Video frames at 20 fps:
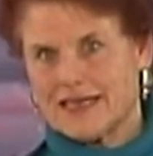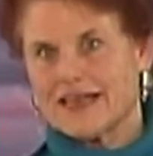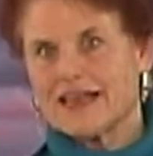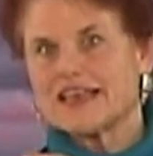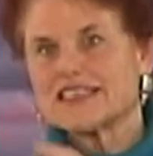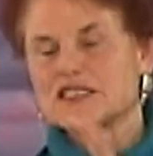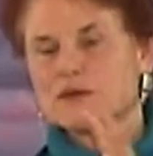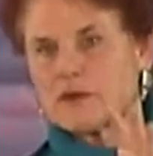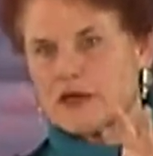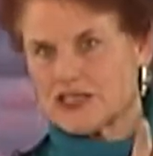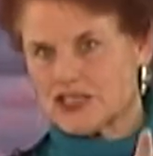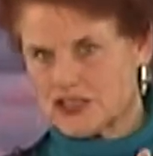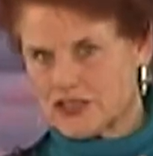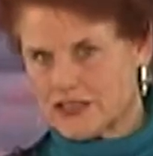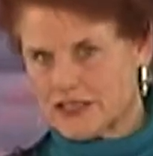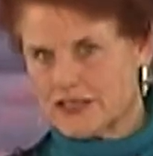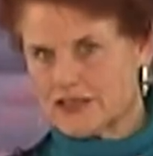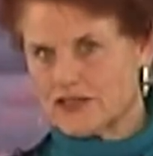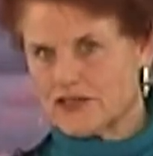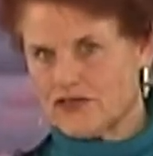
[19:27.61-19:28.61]

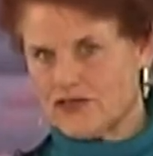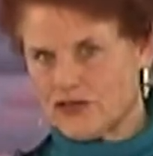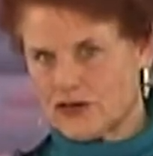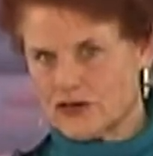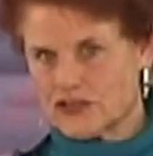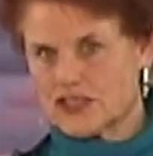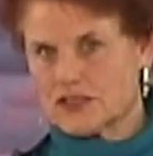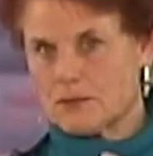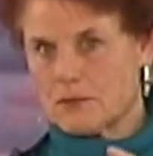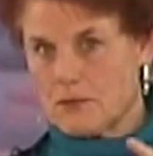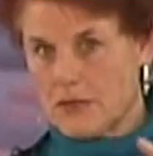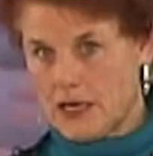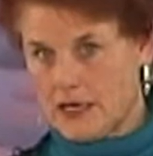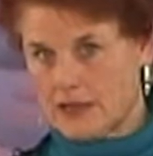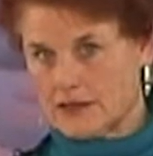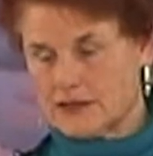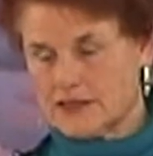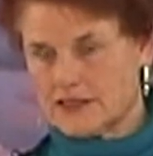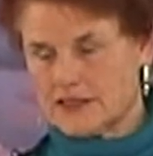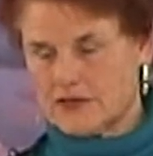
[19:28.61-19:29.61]
especially in the first
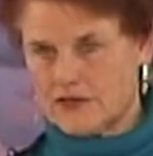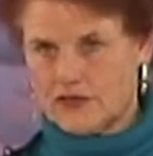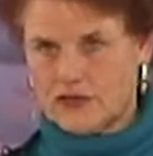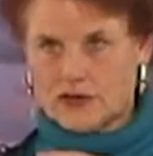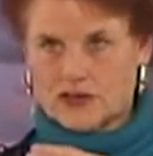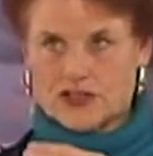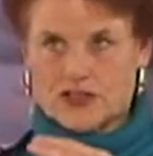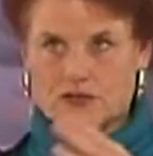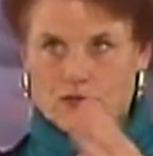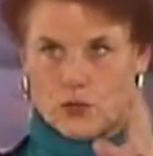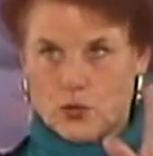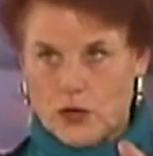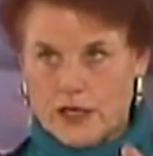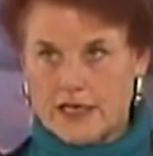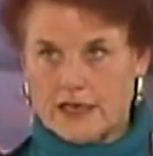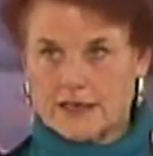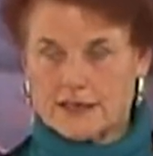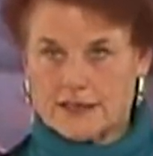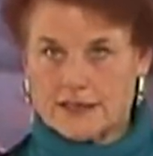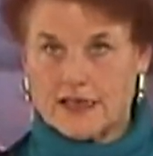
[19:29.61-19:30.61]
months, the first
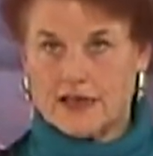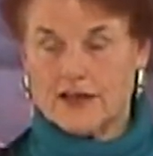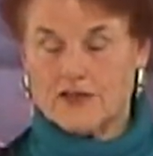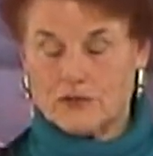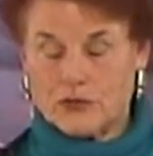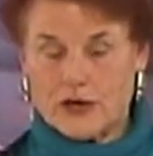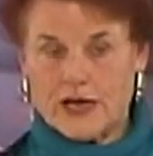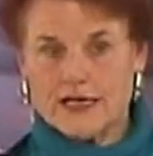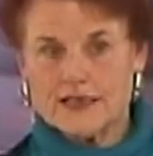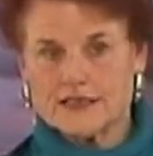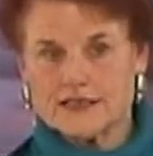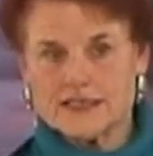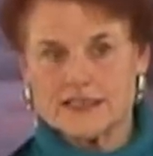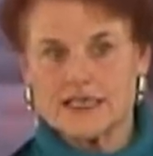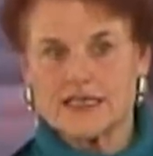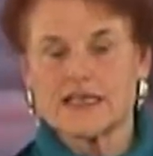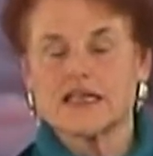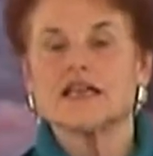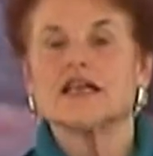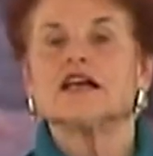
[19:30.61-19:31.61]
weeks of
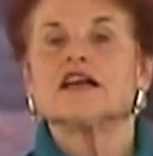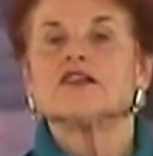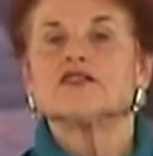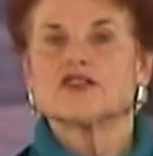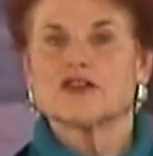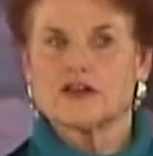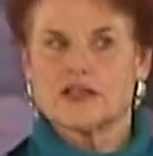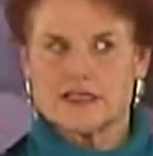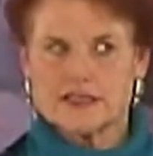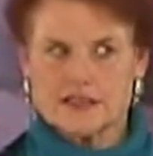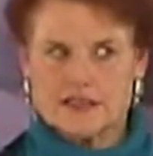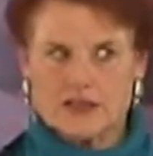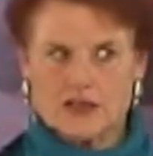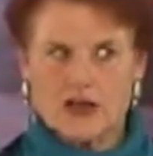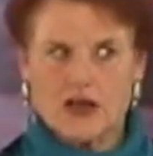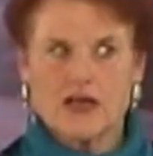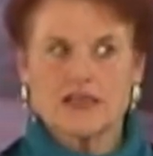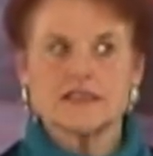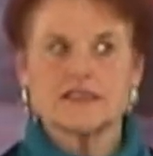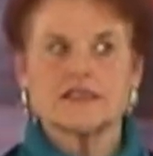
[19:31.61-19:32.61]
pregnancy, there is the
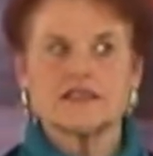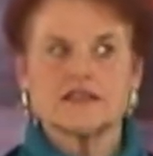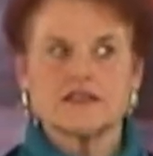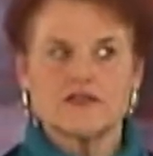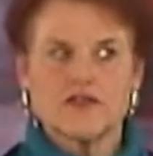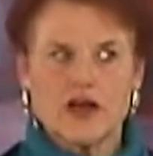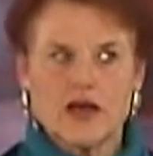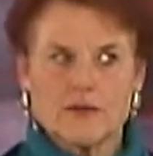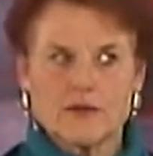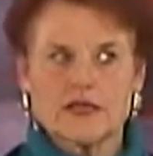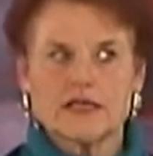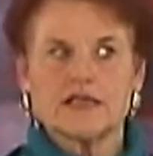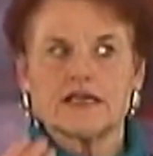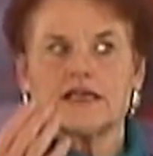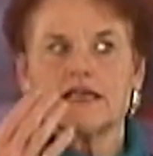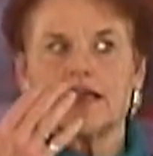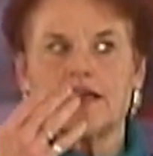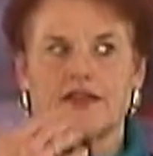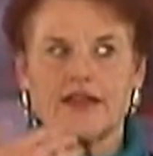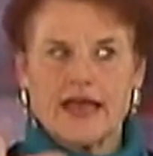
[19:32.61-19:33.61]
nausea and the
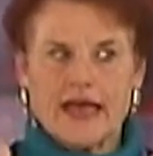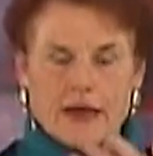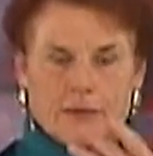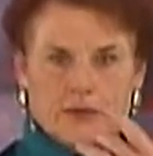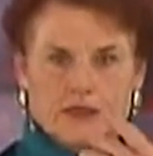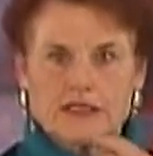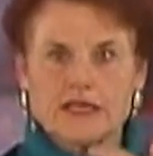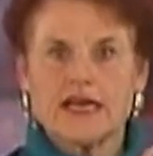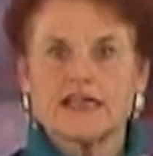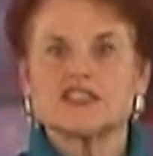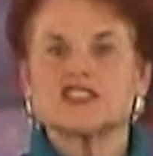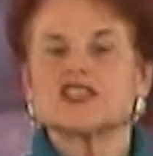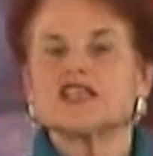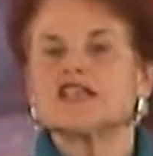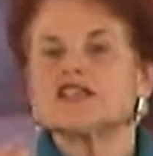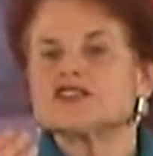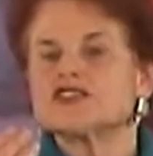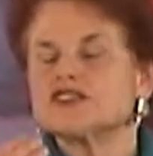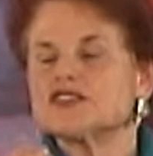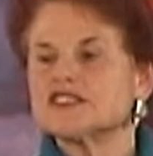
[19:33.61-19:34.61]
vomiting and the appetite
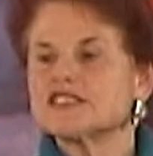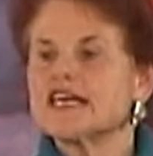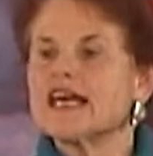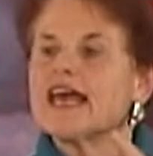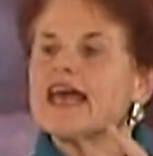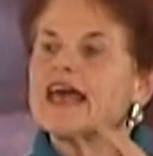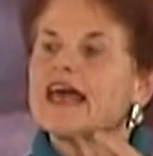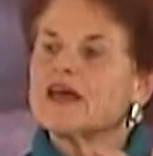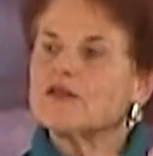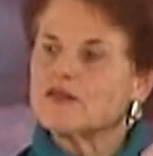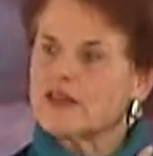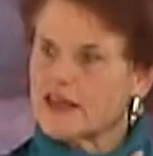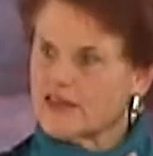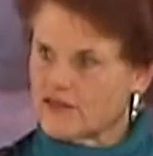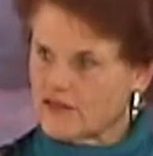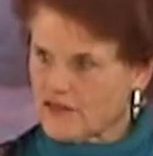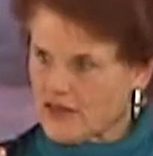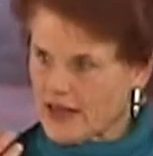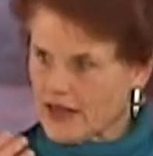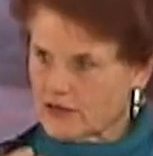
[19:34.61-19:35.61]
changes, and
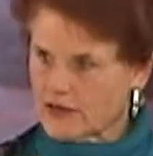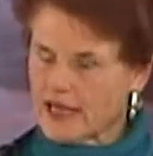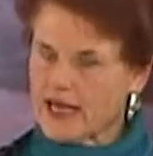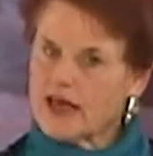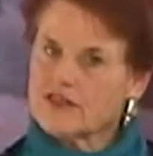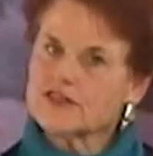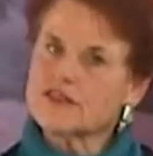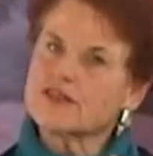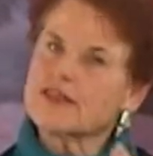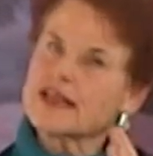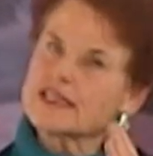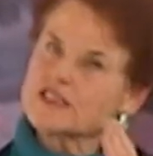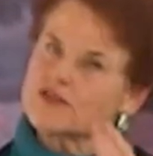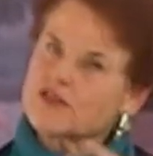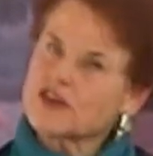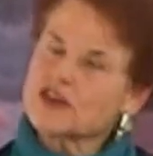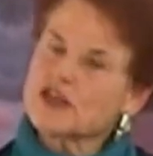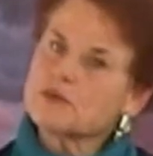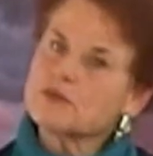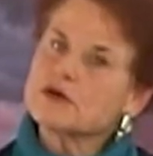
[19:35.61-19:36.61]
they've found out that that's
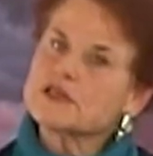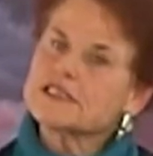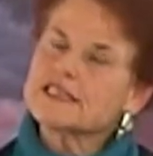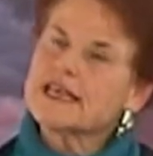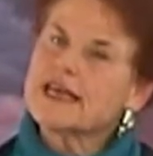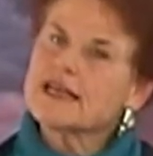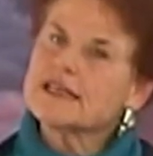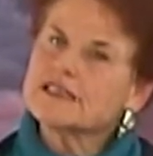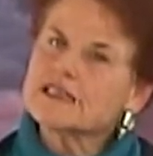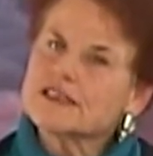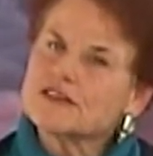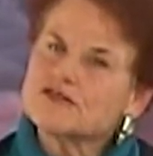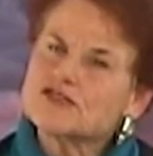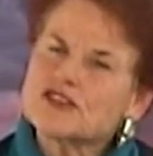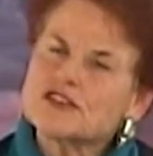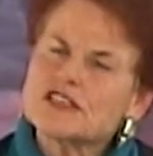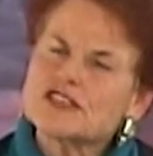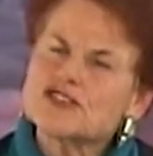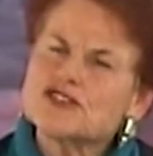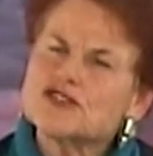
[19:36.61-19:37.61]
very protective
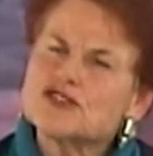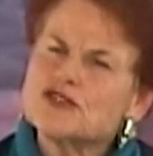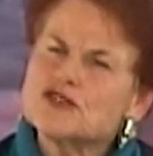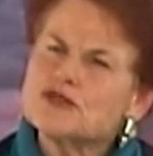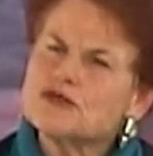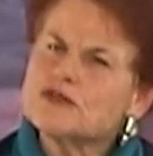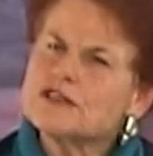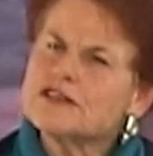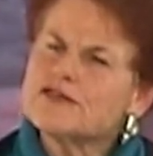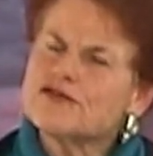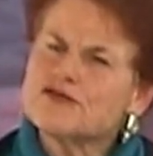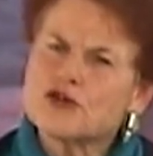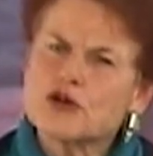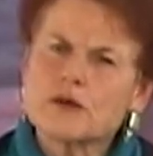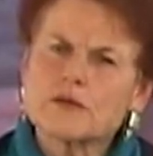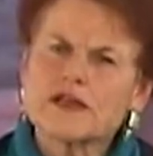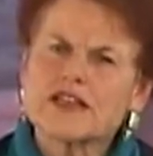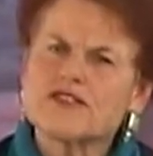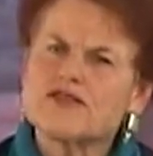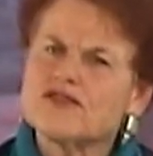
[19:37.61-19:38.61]
to this newly
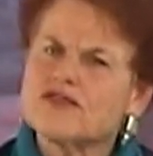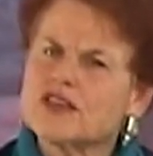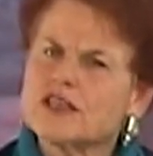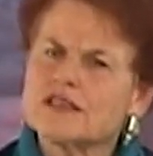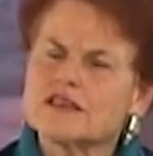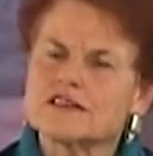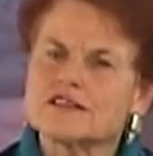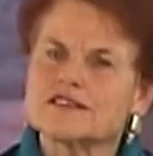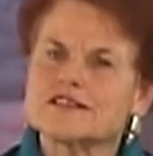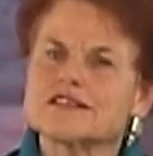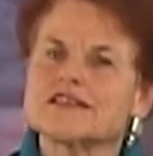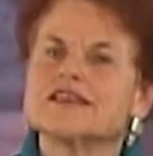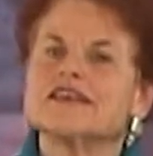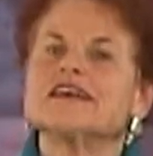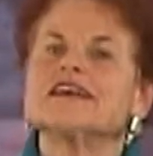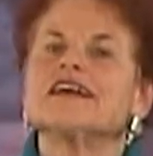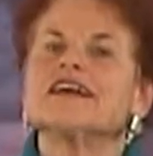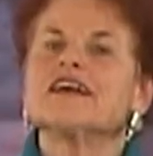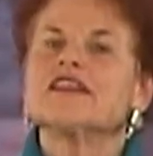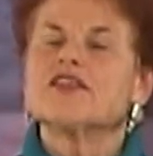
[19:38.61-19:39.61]
forming fetus,
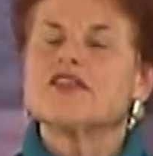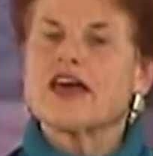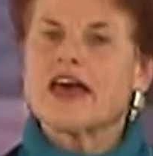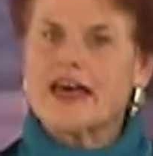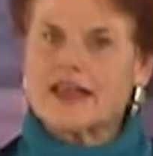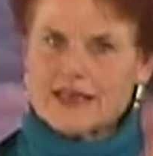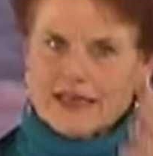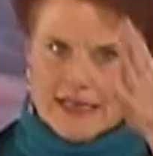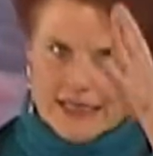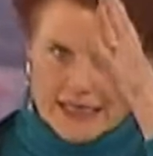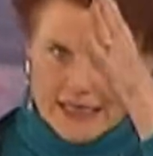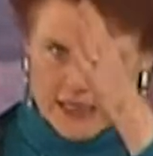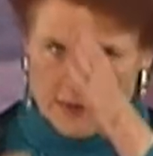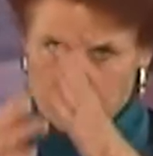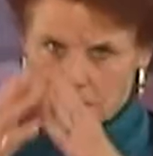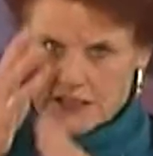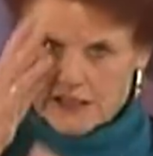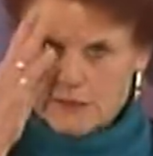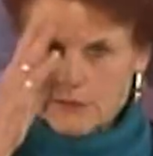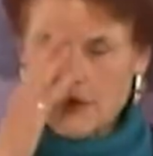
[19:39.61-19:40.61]
that it
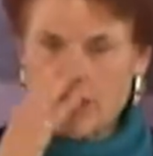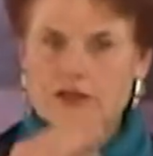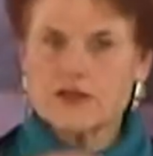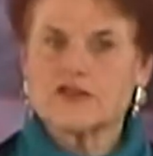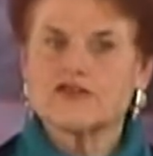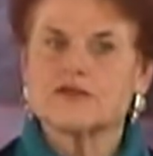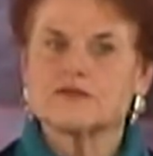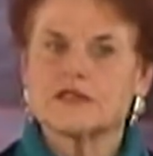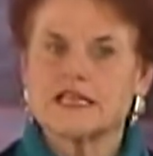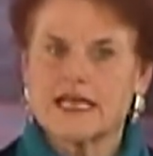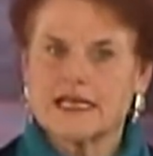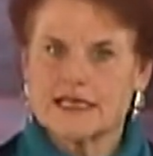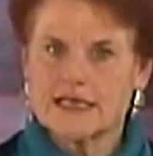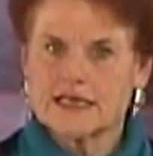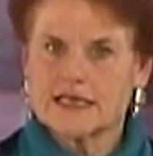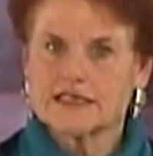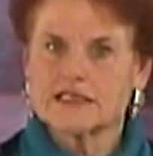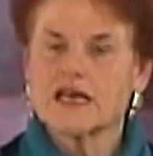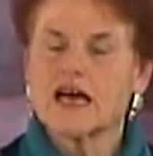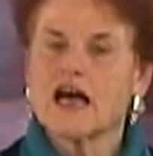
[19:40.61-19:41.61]
keeps the mother from
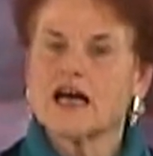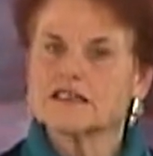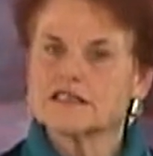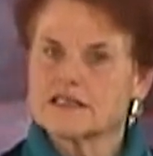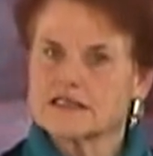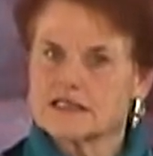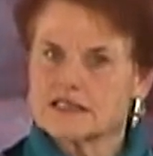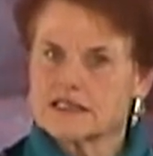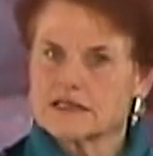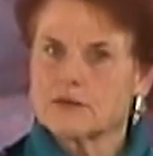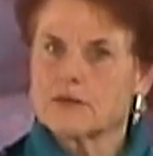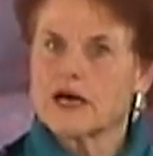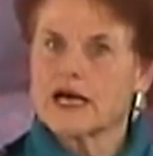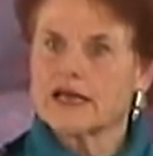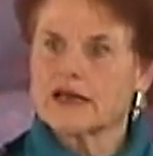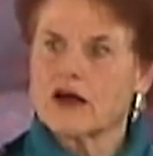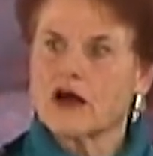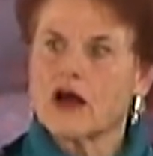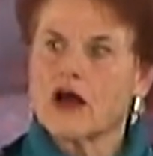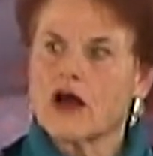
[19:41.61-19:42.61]
taking in toxins that
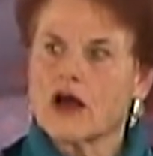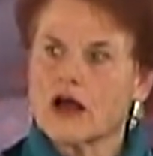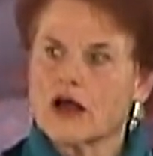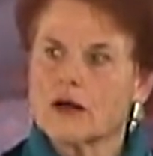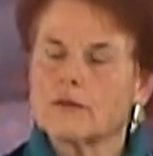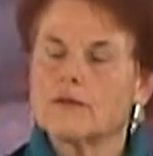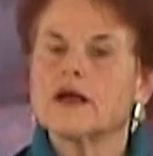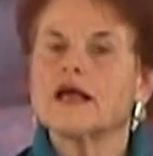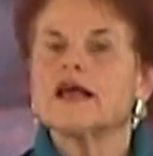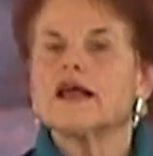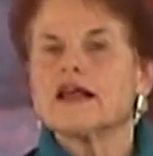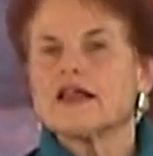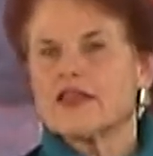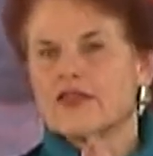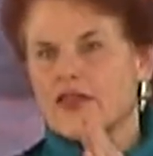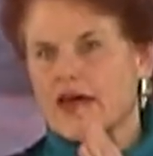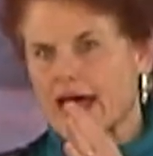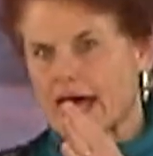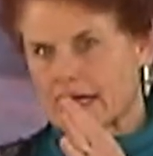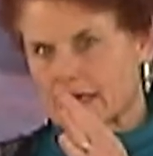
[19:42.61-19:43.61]
might harm
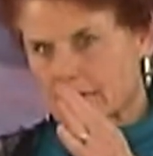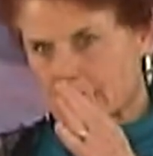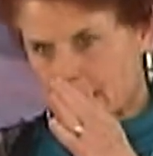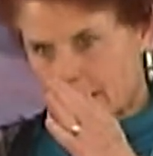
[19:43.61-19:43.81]
that